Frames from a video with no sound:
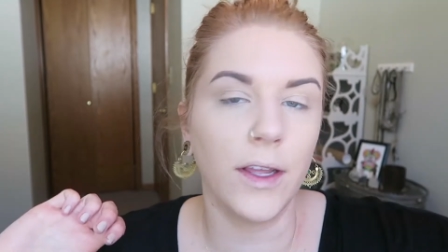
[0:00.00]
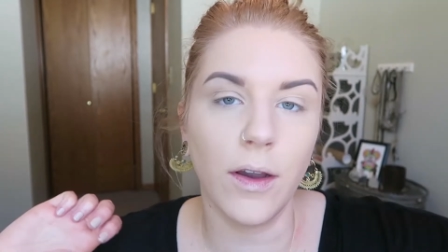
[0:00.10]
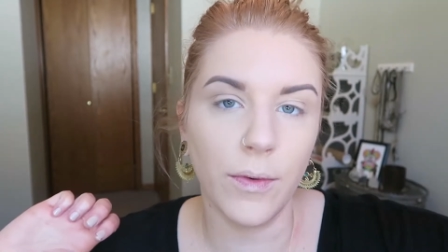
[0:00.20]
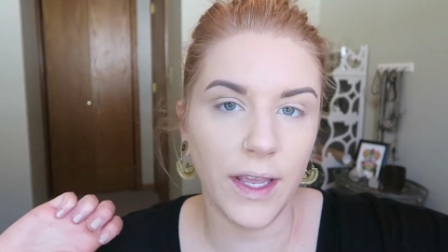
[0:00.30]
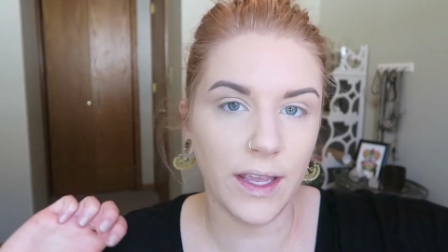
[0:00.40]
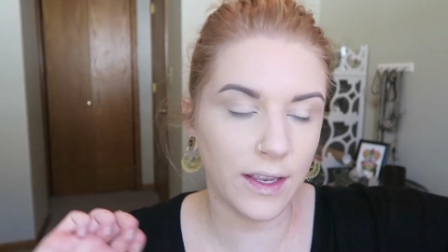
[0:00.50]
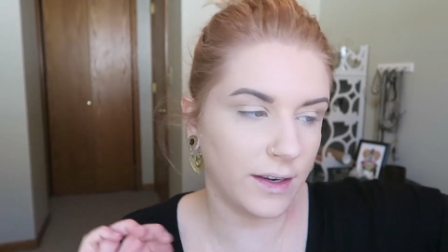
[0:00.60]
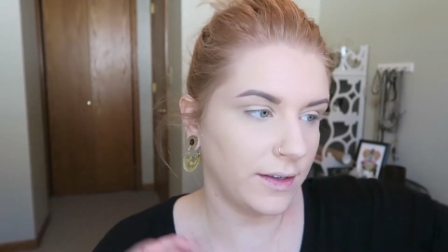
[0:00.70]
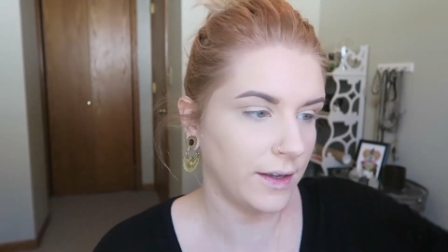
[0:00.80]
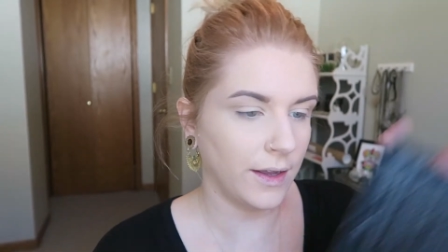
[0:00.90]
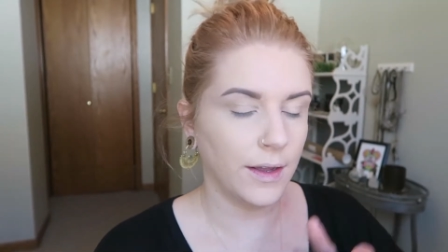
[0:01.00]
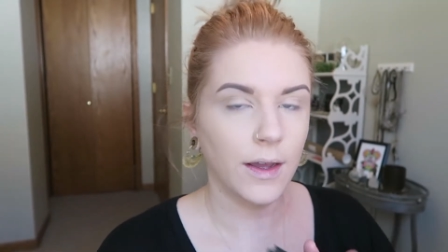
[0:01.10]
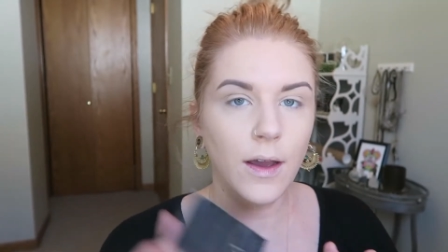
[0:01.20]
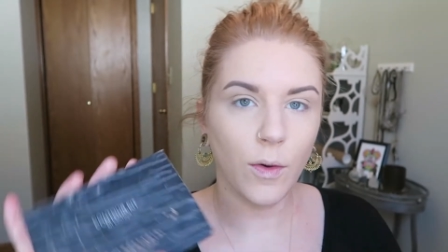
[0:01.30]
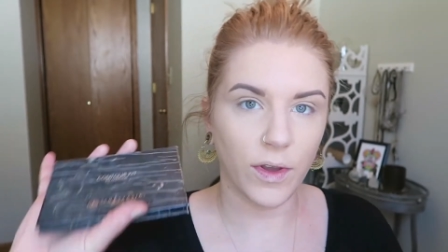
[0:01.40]
gonna go in
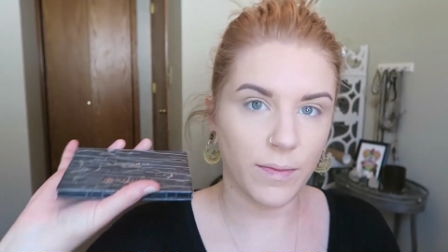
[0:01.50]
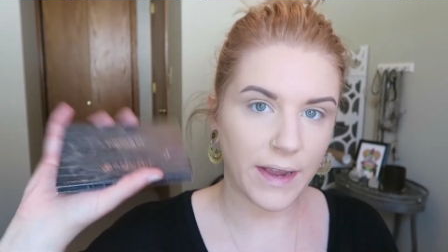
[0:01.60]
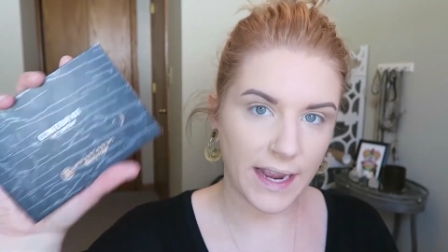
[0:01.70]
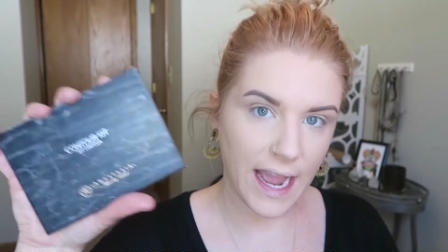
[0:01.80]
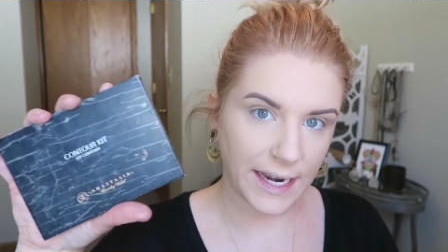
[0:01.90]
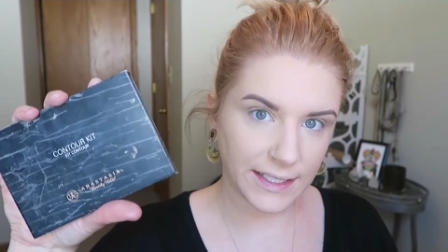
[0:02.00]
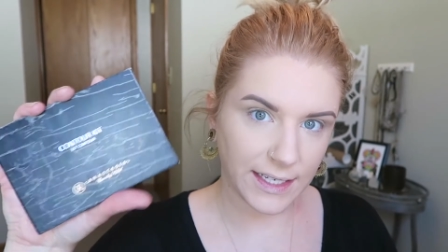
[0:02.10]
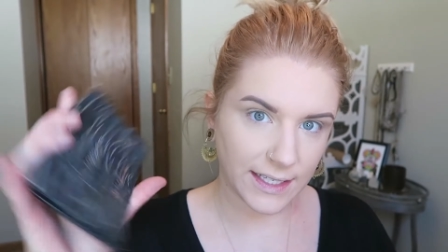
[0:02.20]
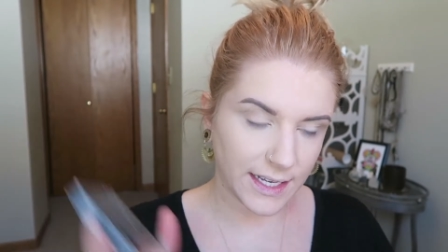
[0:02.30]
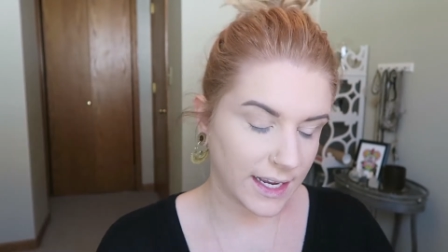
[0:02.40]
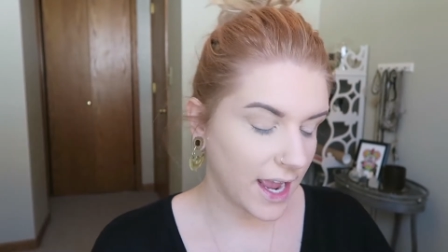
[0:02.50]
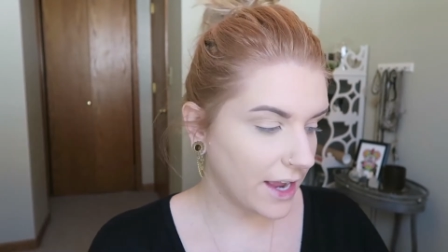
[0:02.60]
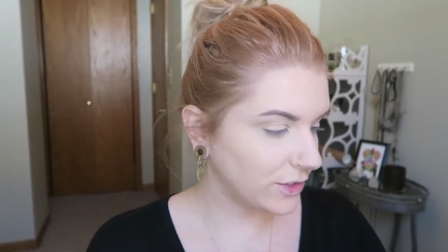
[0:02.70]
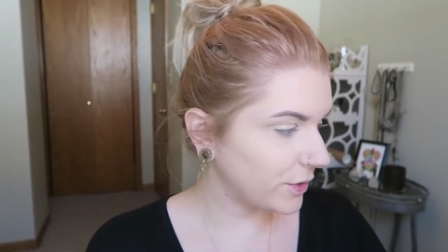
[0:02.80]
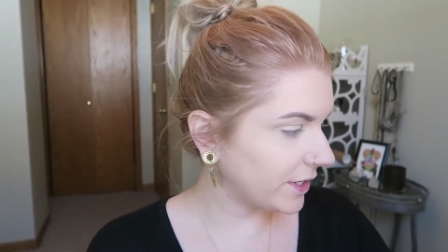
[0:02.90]
with my Anastasia
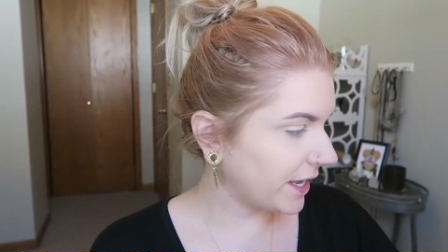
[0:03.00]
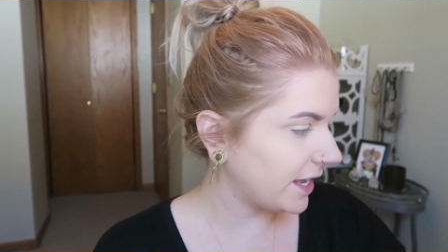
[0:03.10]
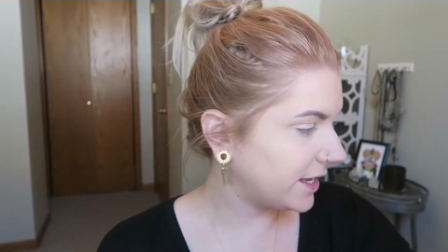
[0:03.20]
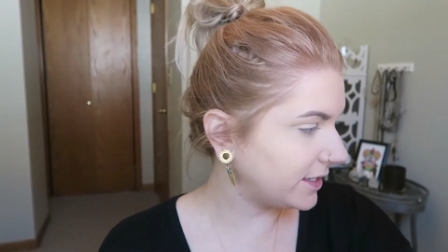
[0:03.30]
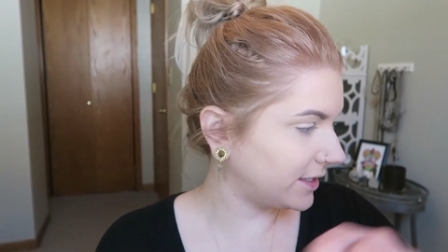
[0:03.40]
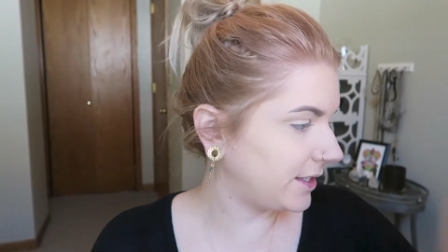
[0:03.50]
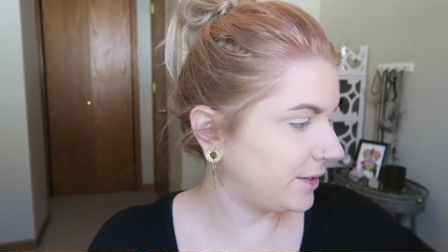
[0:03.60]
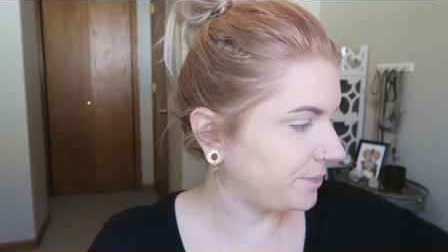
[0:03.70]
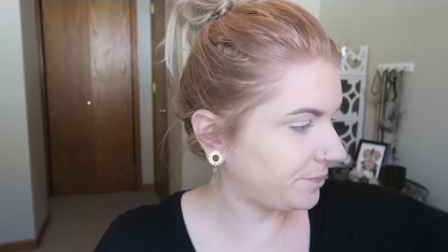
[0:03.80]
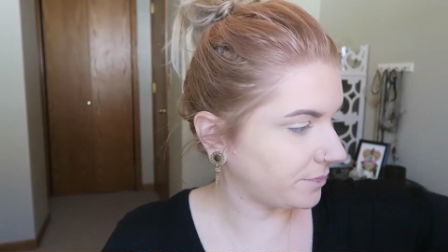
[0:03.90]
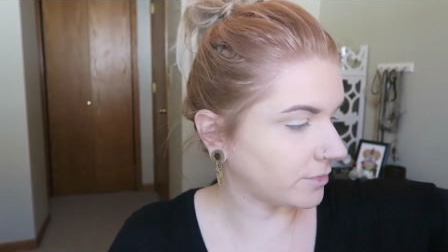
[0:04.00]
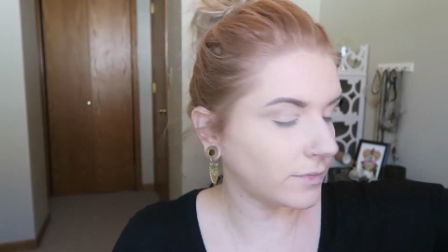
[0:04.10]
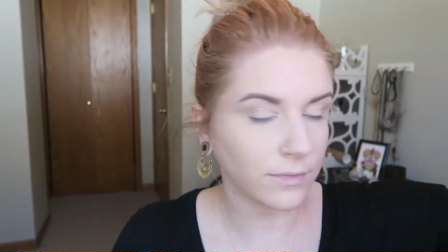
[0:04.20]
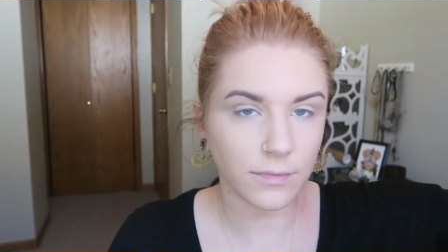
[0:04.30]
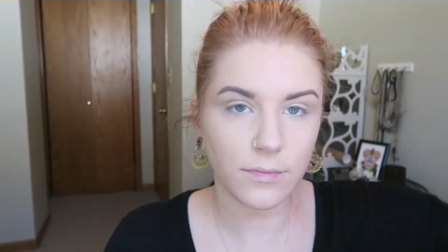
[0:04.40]
contour kit
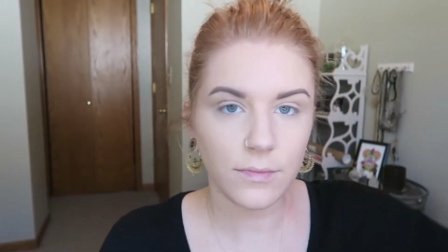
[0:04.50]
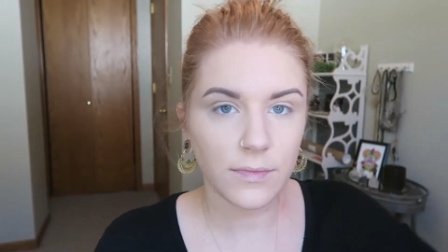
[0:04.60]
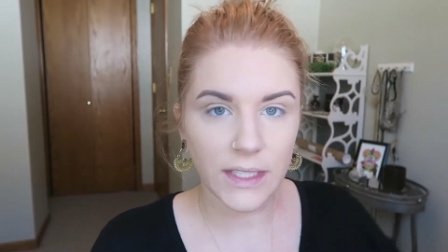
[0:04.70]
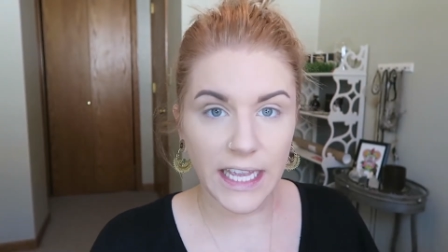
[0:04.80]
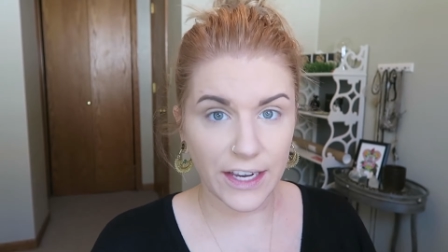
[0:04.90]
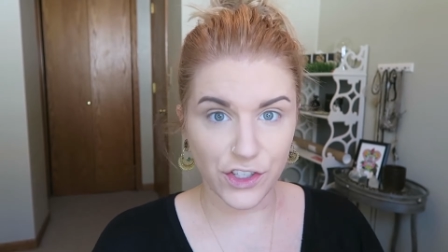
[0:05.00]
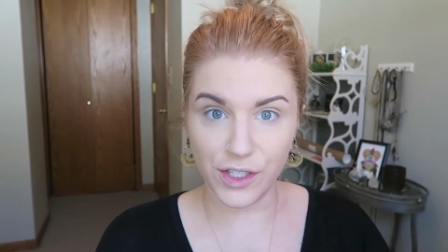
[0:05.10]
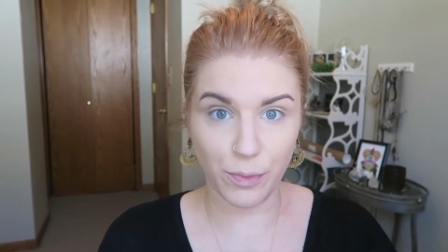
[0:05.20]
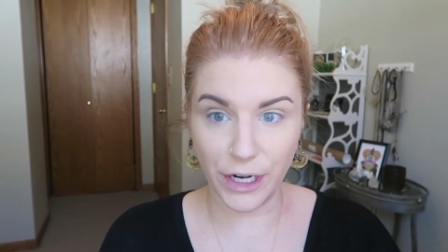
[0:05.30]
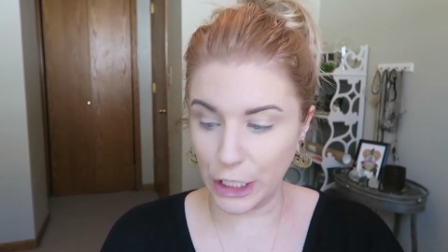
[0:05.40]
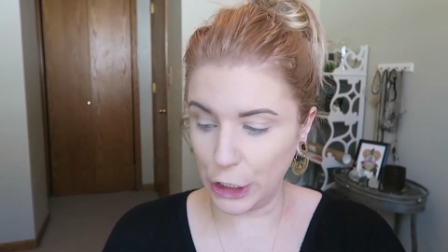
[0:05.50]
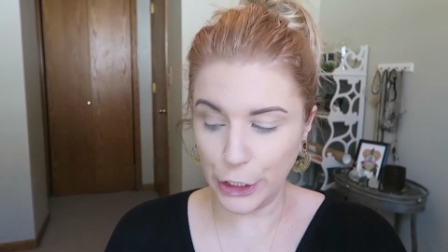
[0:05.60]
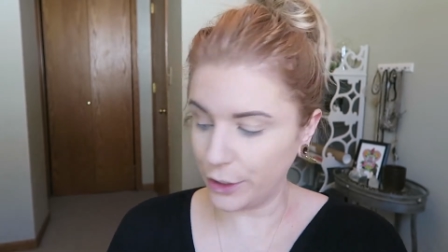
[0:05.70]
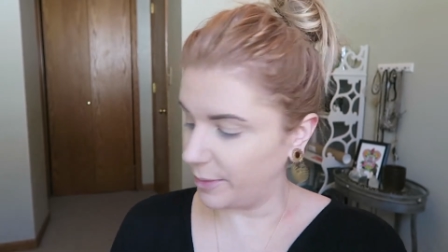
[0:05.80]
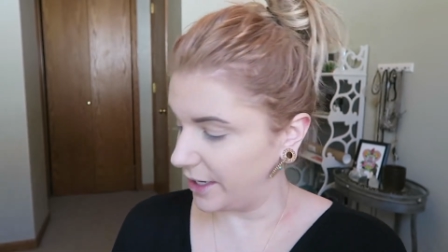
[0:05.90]
and just bring a
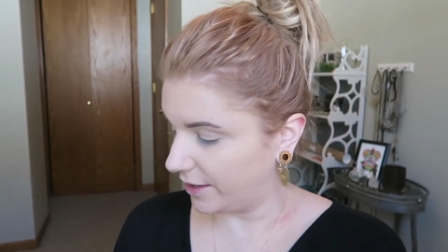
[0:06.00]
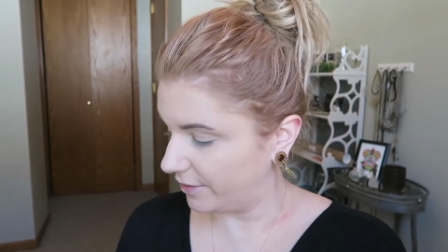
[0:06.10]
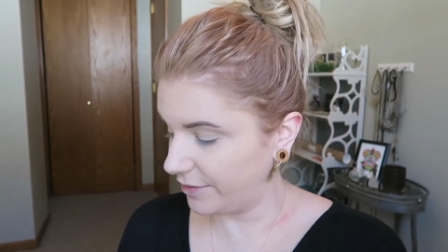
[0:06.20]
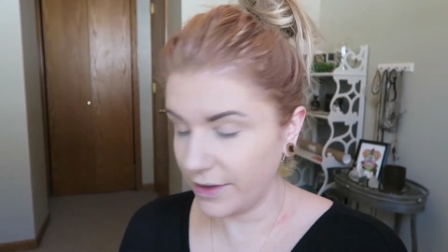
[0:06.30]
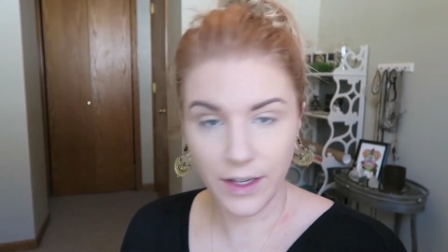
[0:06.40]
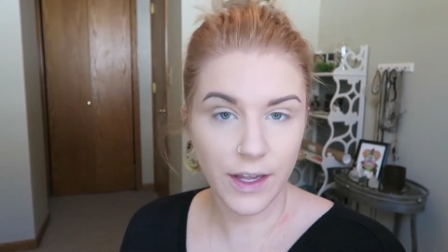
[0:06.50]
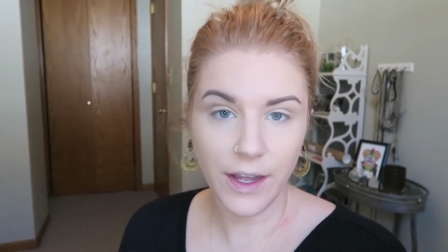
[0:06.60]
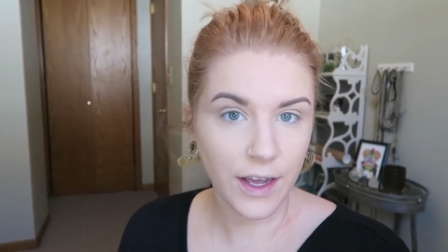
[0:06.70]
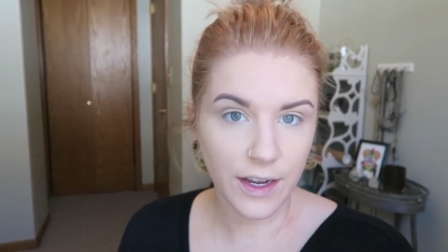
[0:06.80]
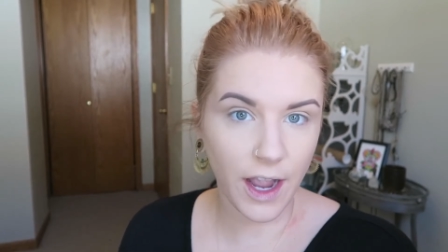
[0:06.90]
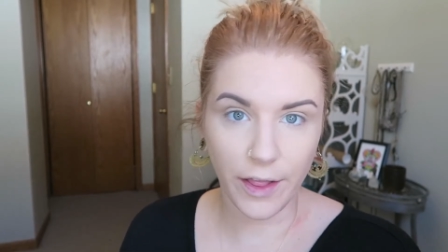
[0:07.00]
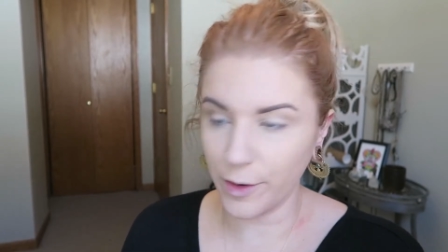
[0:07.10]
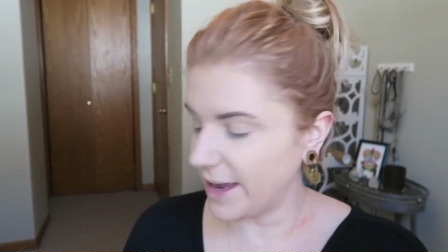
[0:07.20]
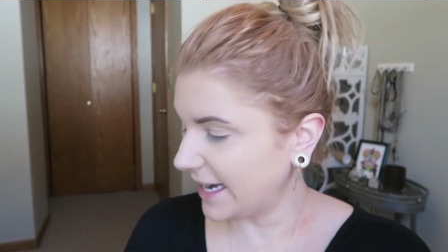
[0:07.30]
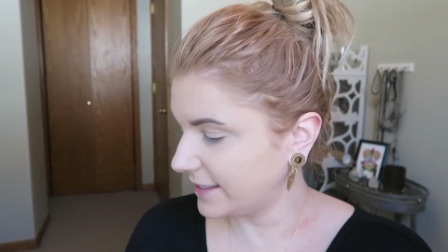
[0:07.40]
little bit of
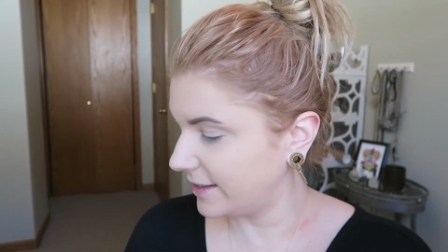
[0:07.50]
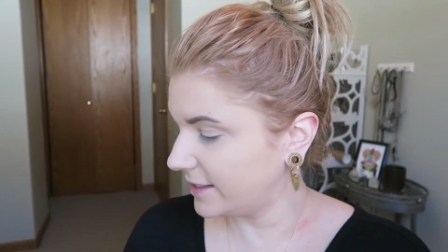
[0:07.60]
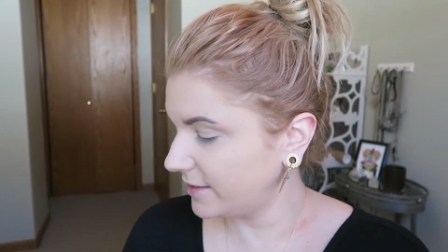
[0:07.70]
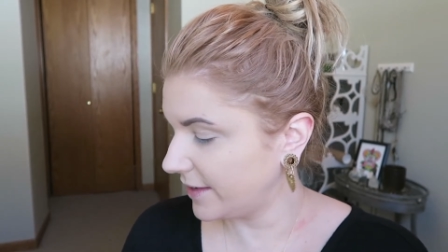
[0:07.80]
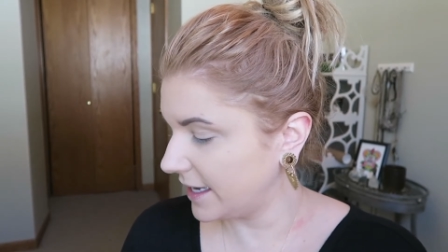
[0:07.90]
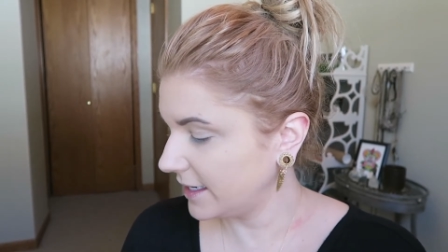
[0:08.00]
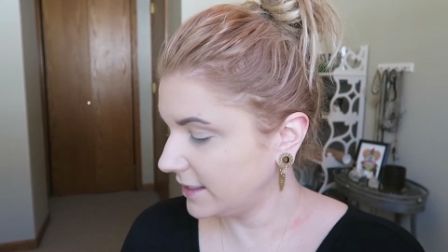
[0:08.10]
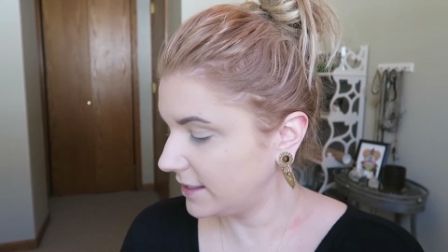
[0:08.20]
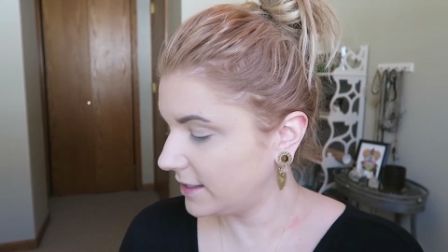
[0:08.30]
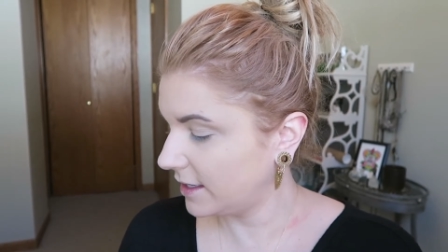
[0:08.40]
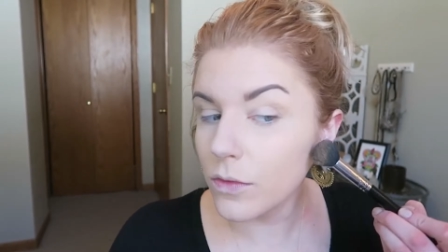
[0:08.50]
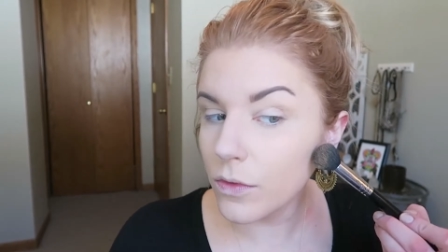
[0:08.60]
color back to this face.